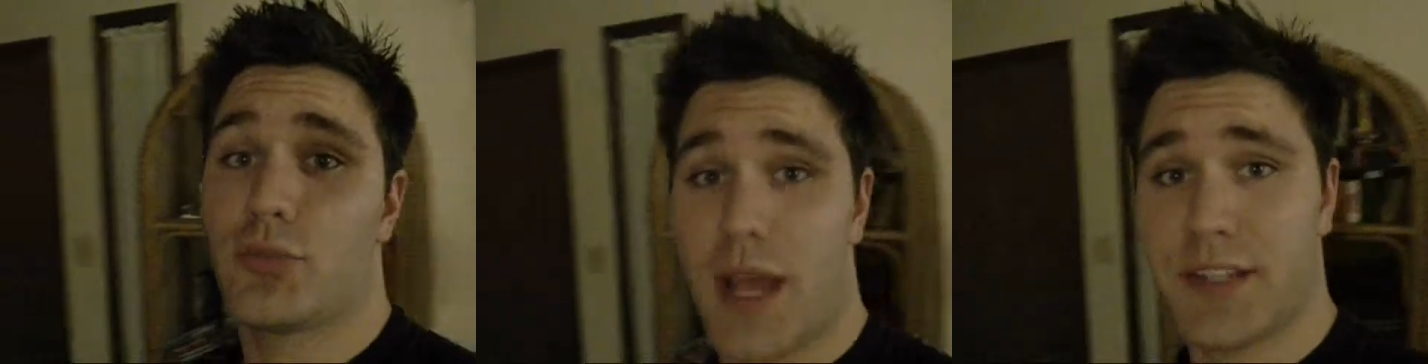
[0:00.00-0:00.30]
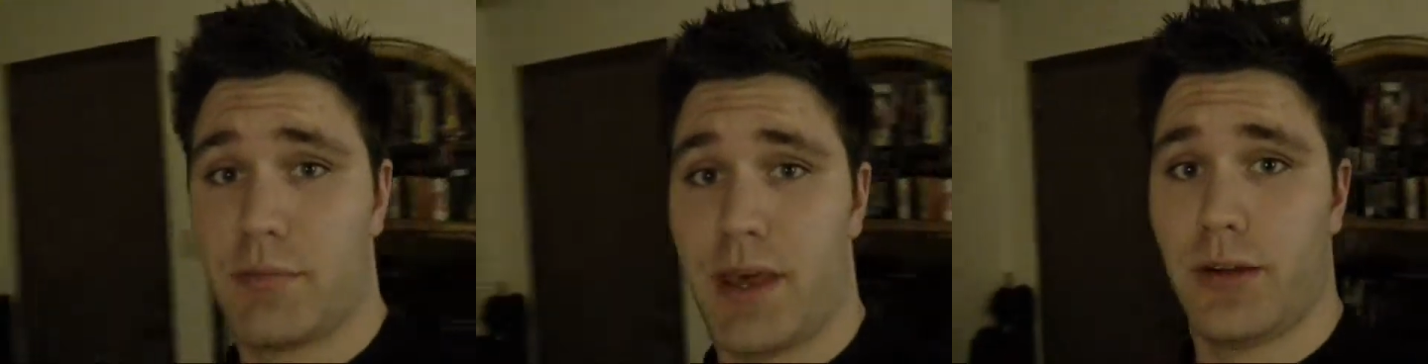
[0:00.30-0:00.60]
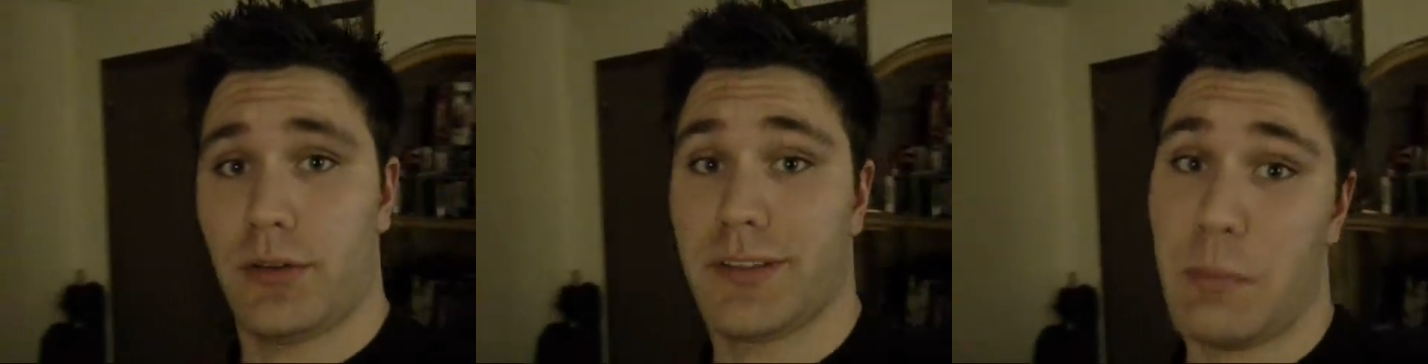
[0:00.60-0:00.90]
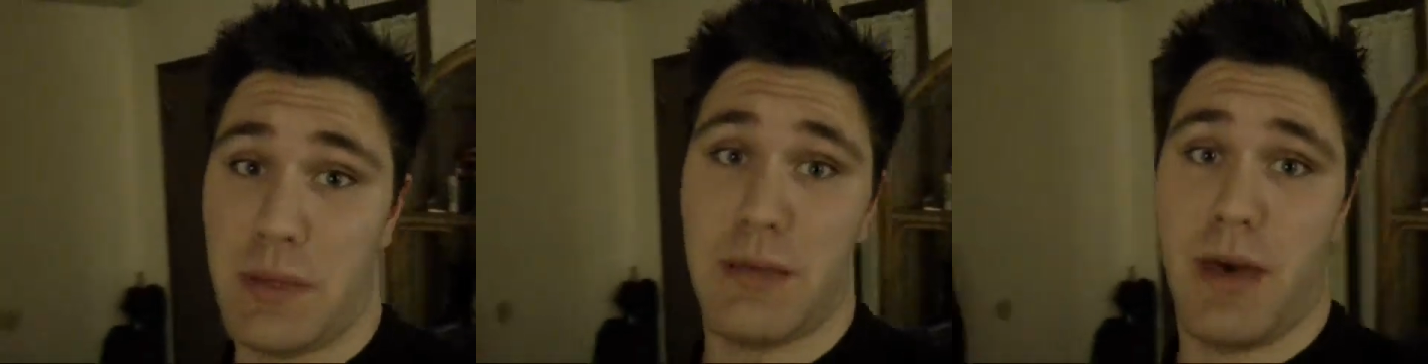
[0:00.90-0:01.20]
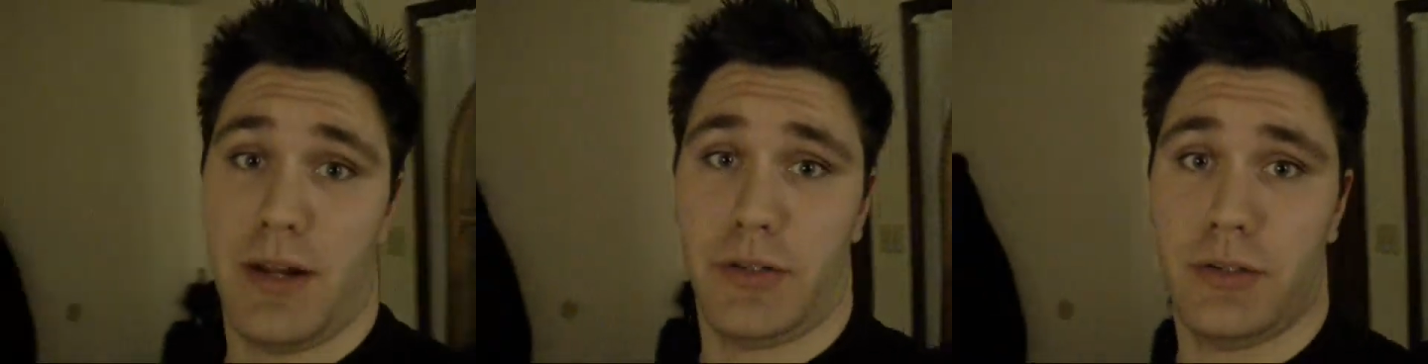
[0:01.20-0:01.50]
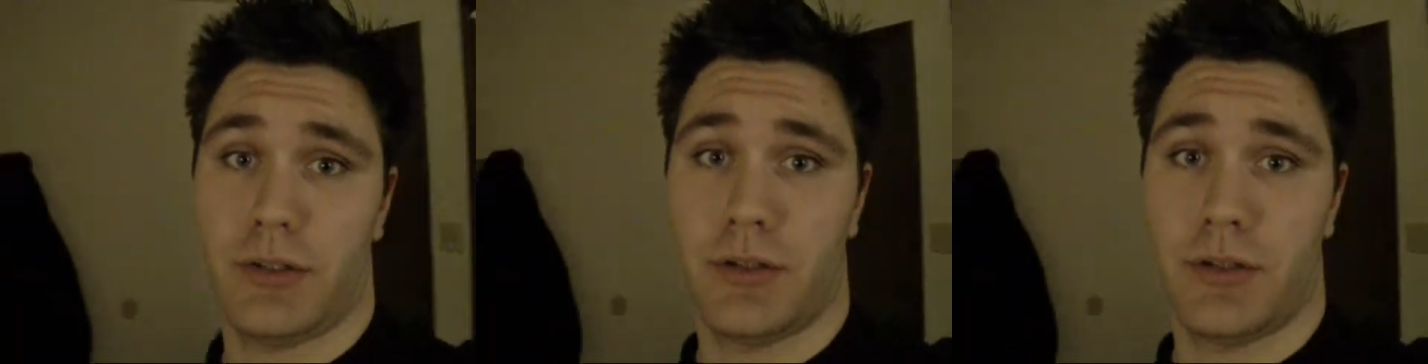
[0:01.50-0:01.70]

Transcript: to dress metal to be metal.